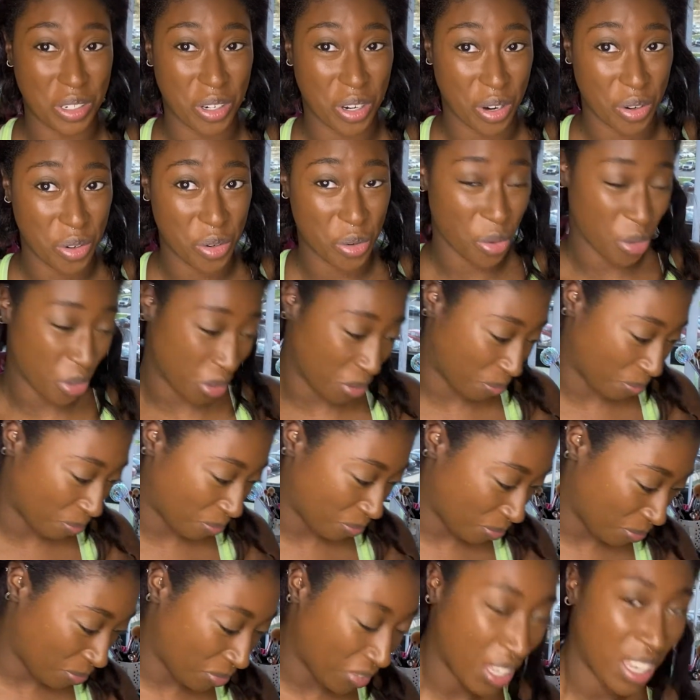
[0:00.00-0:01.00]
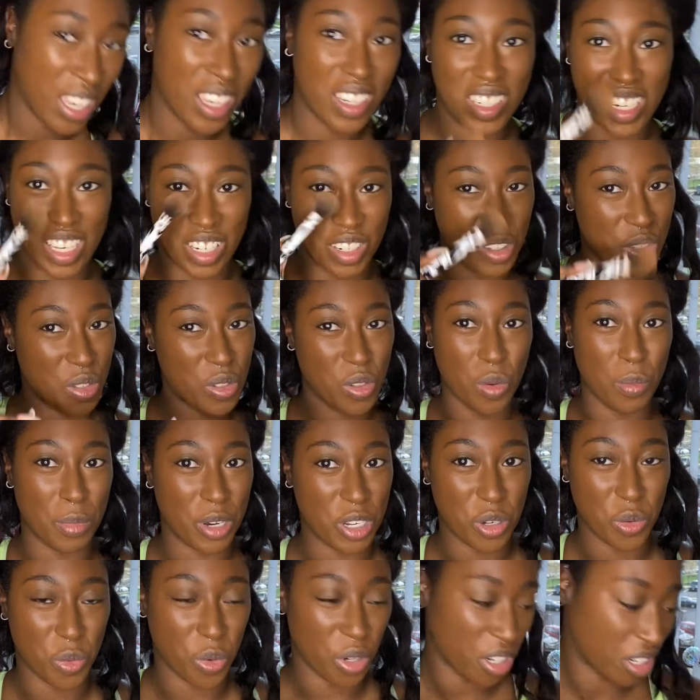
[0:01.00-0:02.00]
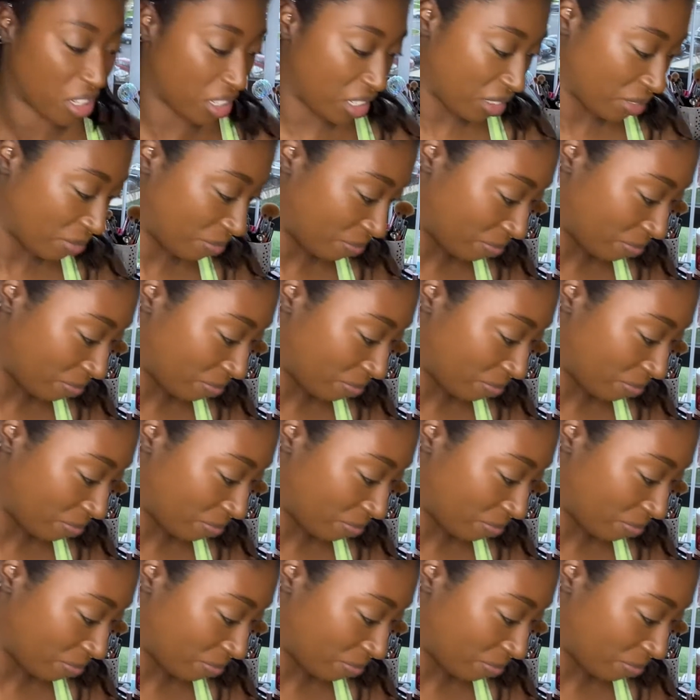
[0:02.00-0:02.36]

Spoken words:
contour. That's just too much work.